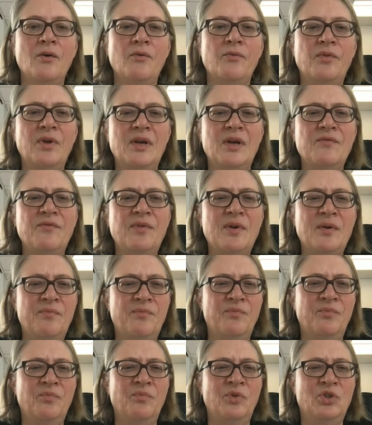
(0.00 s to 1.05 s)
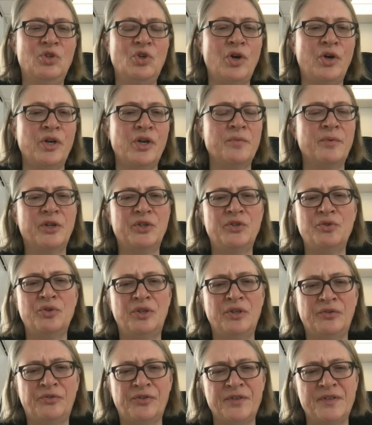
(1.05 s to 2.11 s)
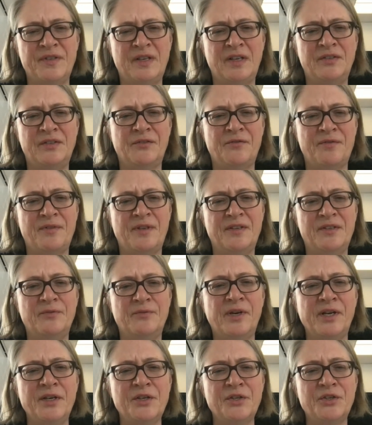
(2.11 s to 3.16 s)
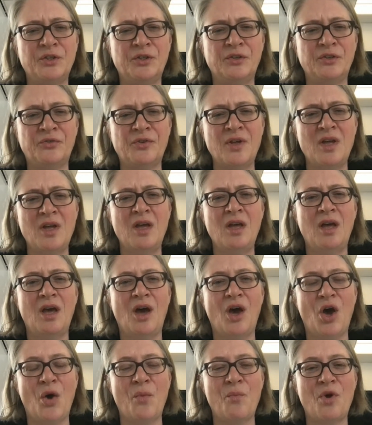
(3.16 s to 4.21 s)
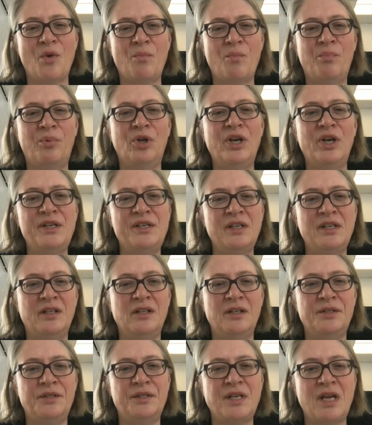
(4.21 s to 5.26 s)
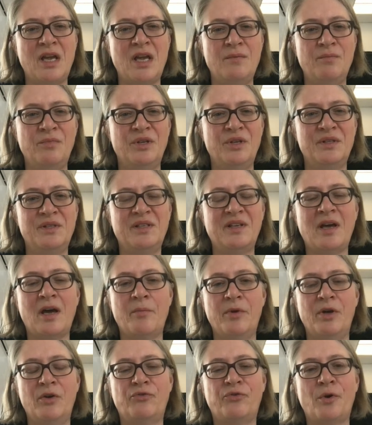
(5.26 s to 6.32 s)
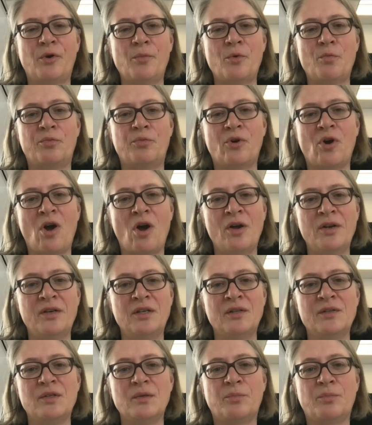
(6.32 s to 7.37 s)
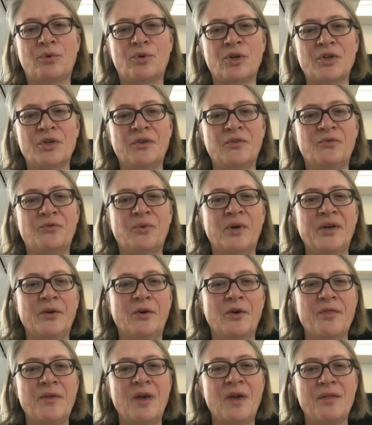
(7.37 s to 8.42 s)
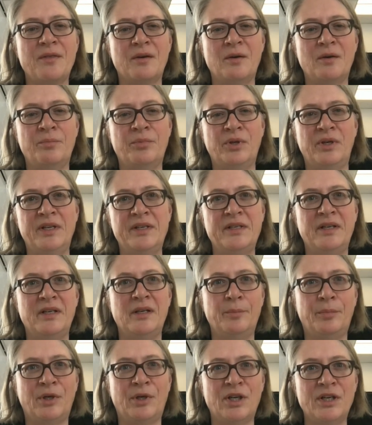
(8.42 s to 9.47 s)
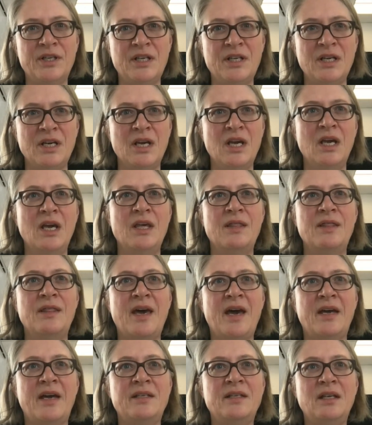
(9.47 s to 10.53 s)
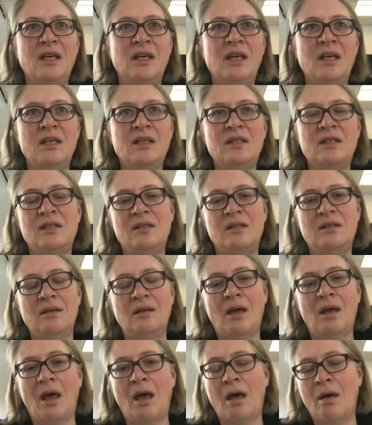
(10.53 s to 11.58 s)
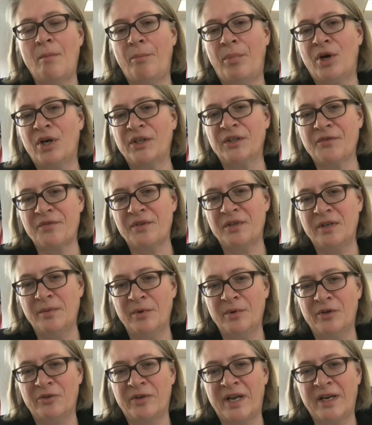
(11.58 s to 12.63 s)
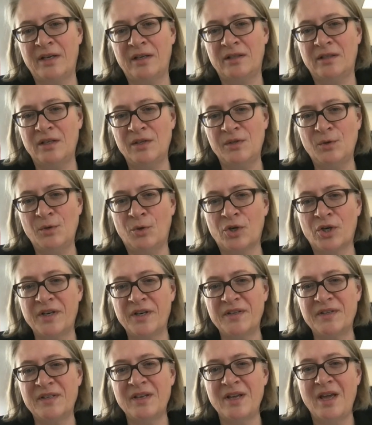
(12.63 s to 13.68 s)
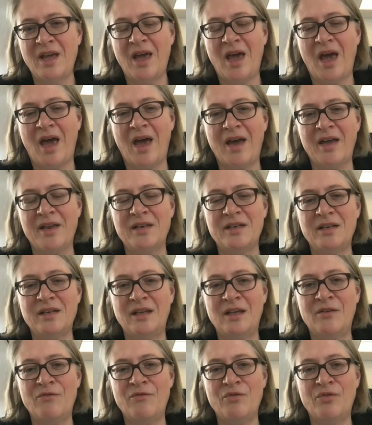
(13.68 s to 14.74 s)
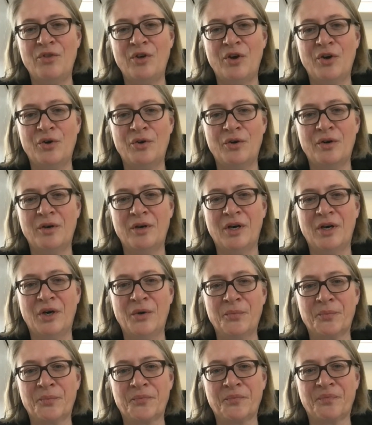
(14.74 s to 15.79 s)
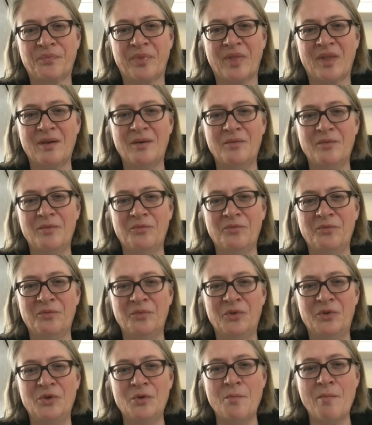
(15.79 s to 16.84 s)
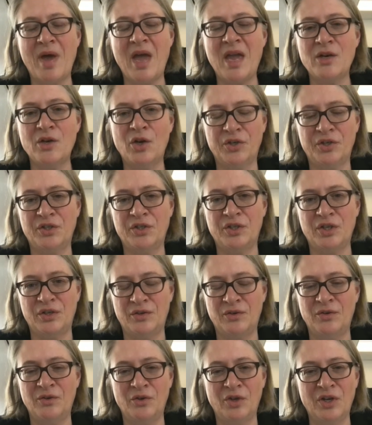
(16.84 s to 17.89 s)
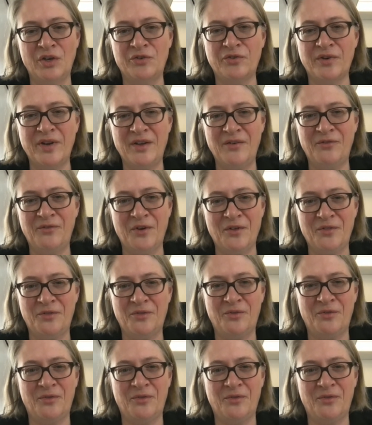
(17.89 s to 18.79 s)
We're talking about two different sets of things. One is sort of political statements coming from abroad in support of one or the other political party. That is part of the democratic discourse. And even though you may not agree with